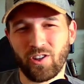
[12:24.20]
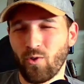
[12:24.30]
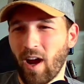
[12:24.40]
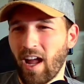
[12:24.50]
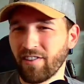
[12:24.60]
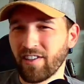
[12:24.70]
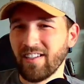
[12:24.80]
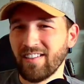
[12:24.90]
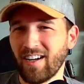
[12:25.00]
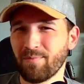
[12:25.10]
the
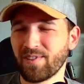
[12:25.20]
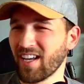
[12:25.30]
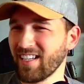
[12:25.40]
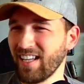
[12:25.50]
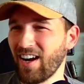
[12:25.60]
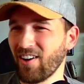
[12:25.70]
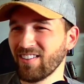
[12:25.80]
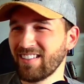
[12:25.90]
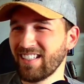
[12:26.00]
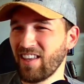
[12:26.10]
gravity upside
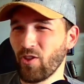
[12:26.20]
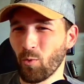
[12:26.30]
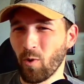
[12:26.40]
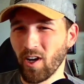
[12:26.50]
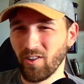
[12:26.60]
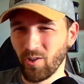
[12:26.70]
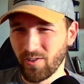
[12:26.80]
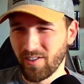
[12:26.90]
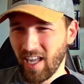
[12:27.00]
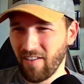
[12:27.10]
down and they're wearing
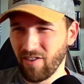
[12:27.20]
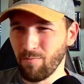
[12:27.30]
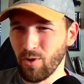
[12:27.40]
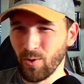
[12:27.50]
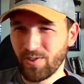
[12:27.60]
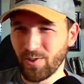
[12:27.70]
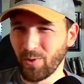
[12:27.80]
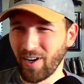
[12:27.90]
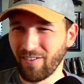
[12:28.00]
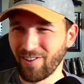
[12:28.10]
those heavy boots or
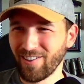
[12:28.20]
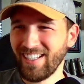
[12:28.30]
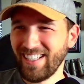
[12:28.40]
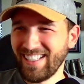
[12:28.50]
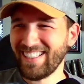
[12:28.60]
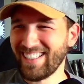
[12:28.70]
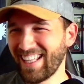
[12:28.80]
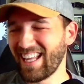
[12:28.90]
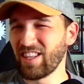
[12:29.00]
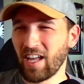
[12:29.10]
whatever.
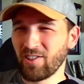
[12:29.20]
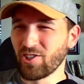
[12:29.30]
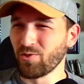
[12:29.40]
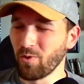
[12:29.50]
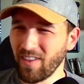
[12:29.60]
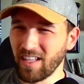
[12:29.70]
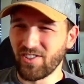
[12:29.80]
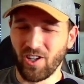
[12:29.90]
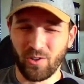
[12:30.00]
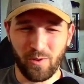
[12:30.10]
That's just one that
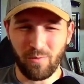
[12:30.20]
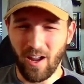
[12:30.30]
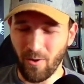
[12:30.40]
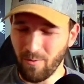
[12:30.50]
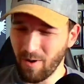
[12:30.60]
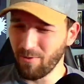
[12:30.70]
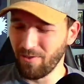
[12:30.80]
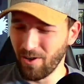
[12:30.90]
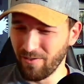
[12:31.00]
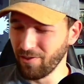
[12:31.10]
stuck with me. I remember
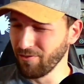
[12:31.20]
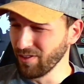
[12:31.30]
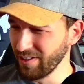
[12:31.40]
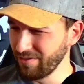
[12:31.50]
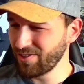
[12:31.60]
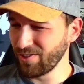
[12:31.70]
very vividly for